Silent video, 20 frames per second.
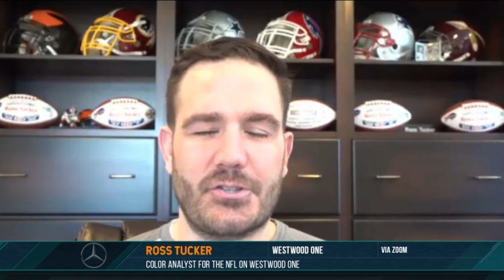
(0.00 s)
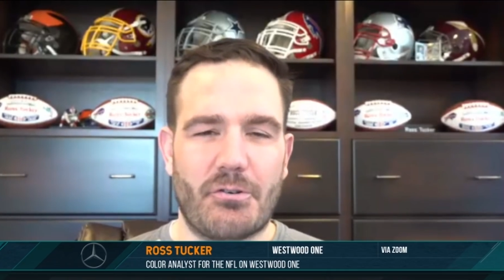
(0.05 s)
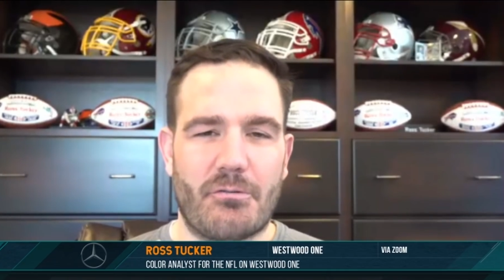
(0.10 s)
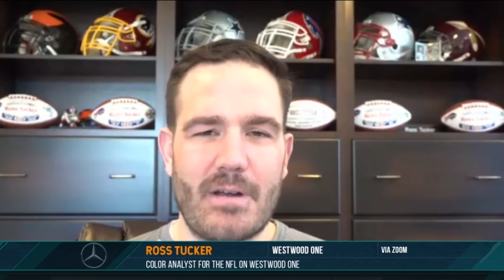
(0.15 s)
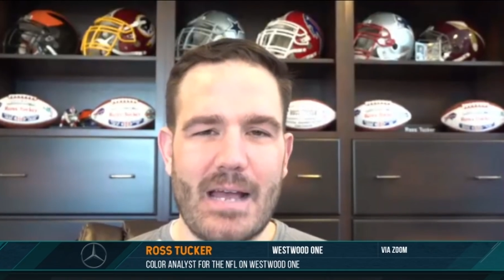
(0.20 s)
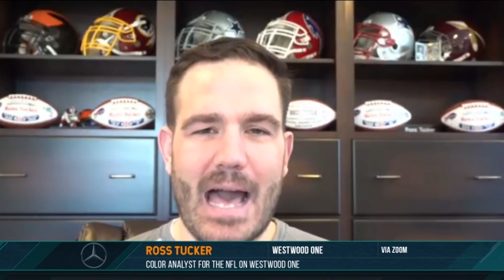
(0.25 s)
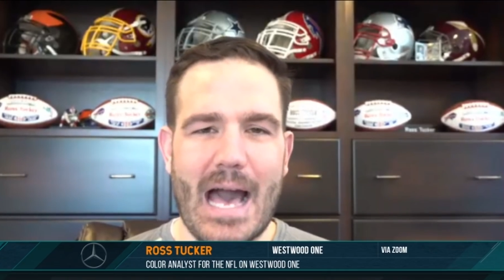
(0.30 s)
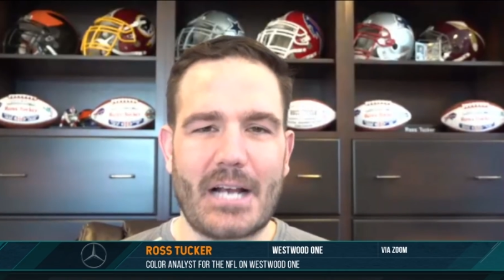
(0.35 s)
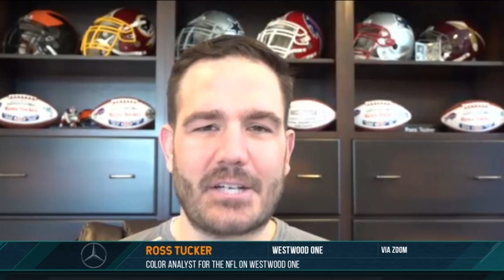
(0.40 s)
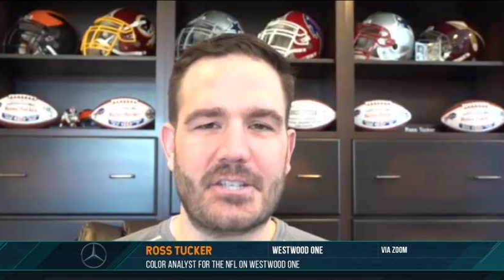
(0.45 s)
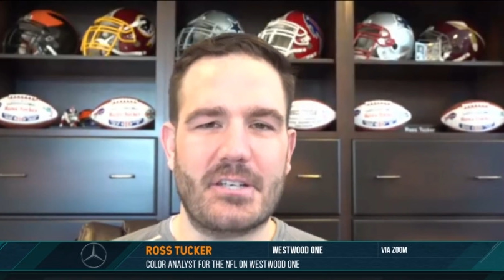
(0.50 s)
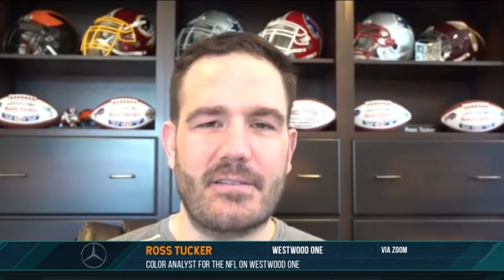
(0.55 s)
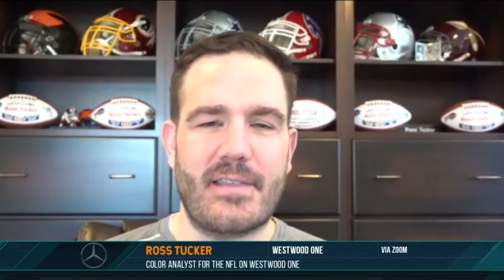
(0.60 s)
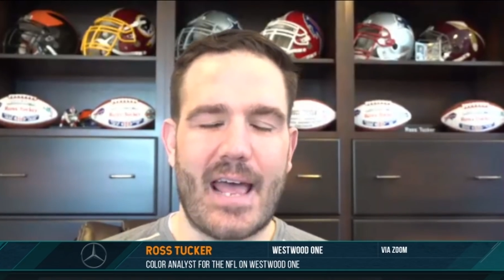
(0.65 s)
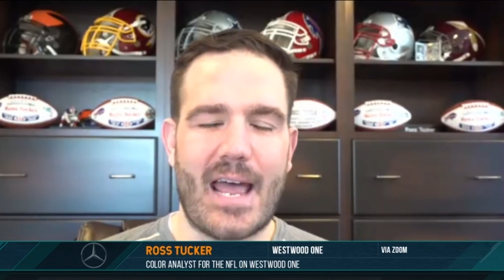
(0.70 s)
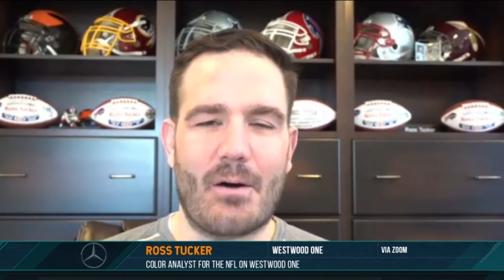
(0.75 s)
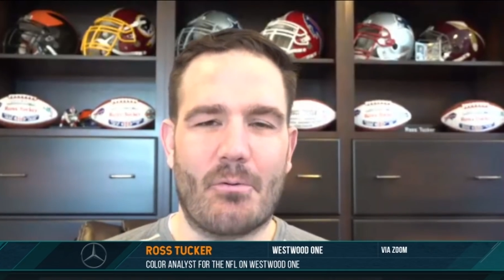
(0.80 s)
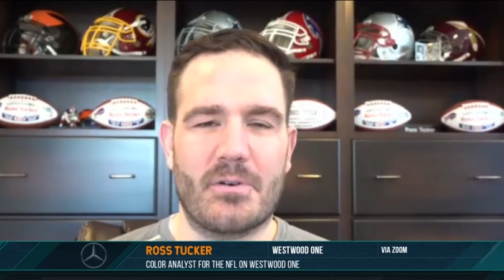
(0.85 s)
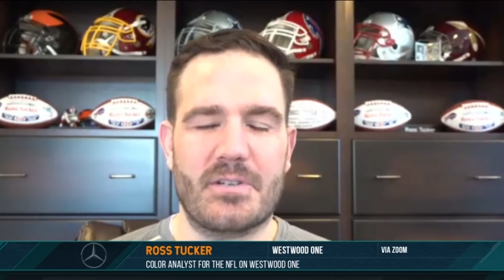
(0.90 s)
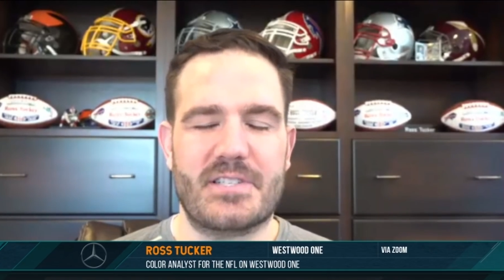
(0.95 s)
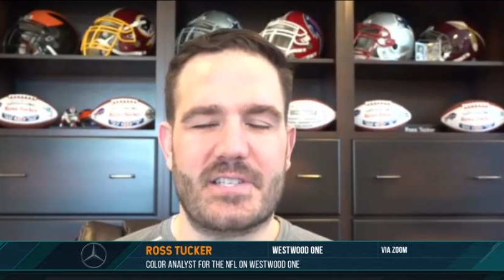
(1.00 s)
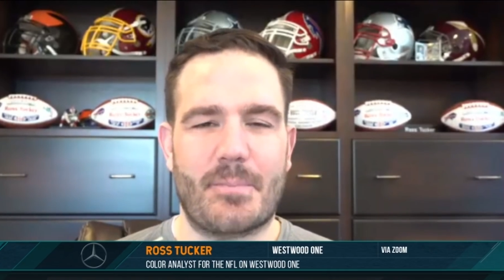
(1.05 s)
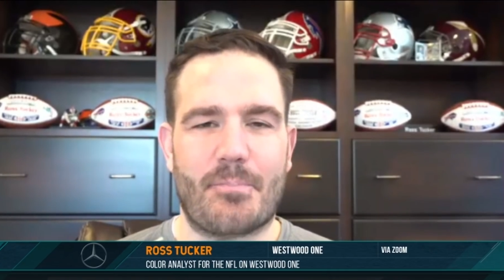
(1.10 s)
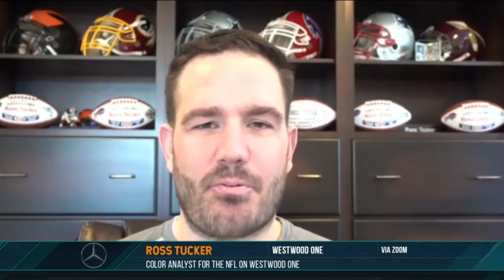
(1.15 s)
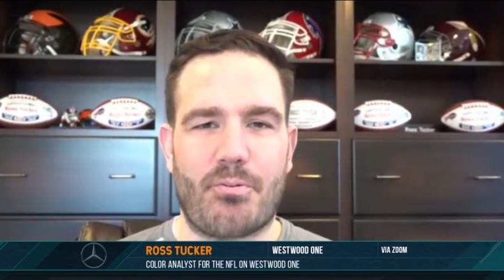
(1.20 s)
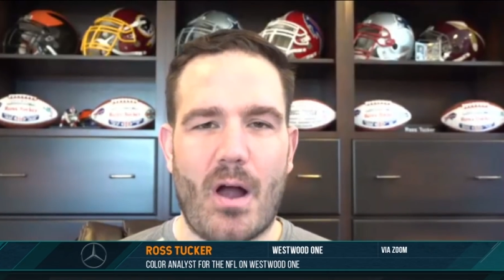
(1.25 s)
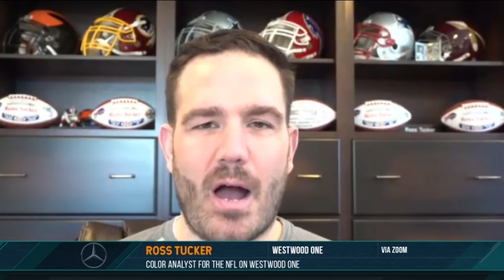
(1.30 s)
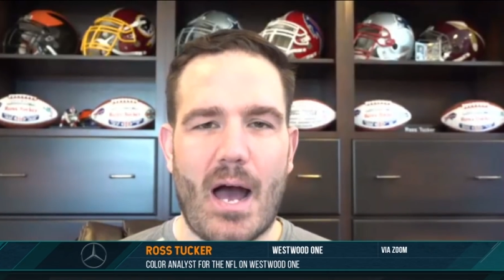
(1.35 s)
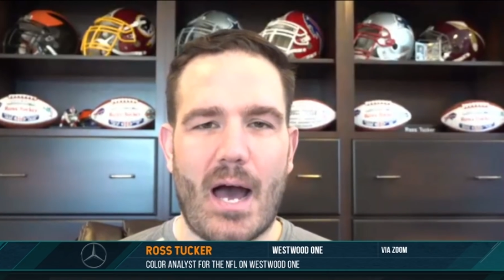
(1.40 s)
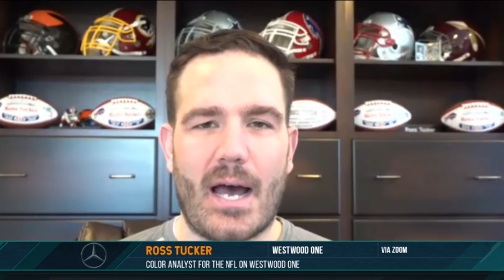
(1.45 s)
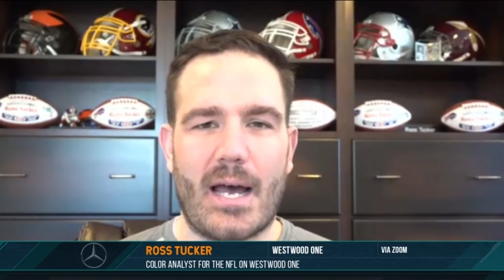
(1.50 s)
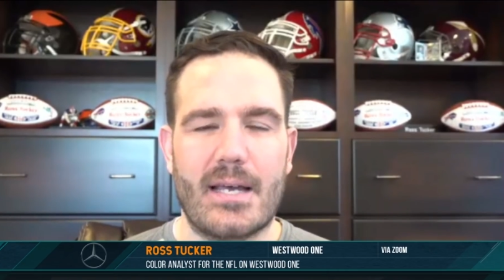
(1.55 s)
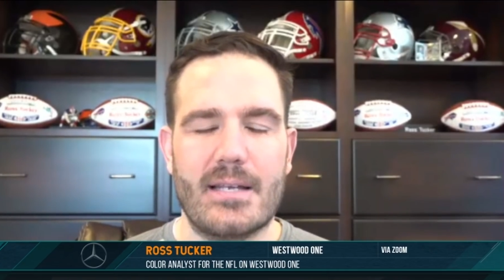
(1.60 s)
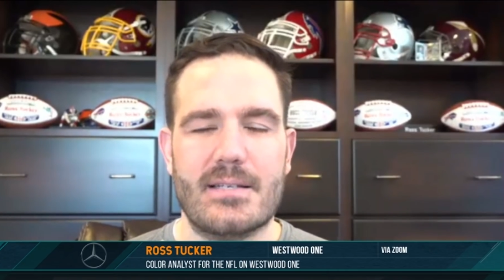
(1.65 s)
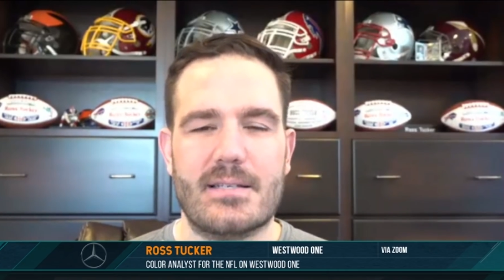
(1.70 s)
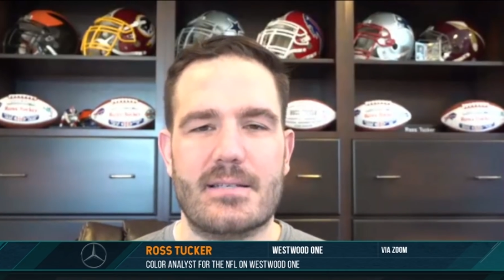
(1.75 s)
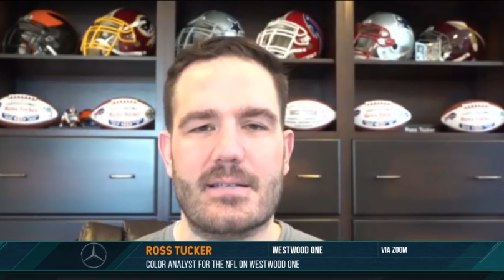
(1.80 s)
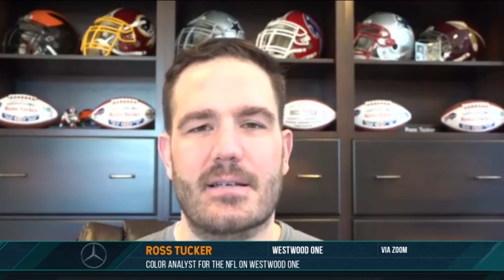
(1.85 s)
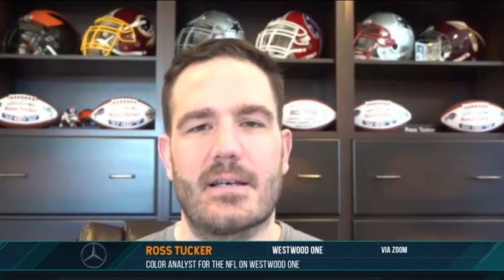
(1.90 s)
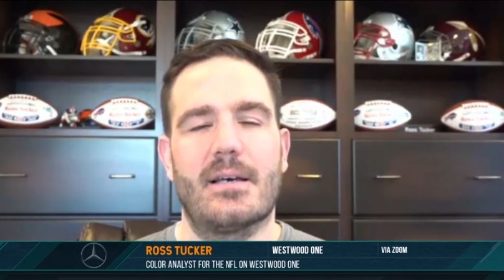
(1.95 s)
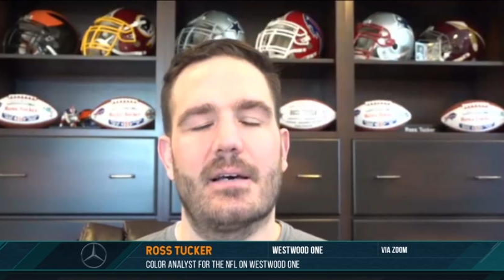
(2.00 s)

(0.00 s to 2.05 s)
reaction, Dan, was surprise